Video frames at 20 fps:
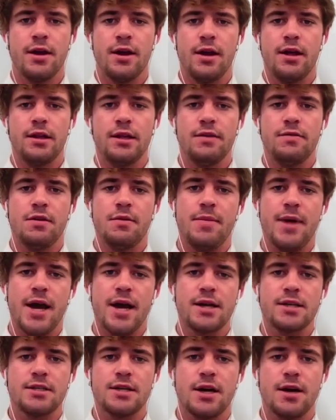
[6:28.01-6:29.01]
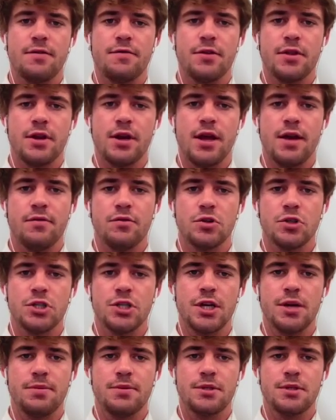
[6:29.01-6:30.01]
and leave the backside for the naval
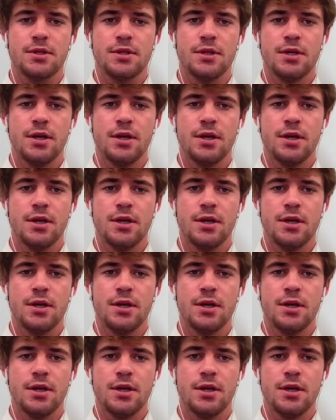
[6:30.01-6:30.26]
ships.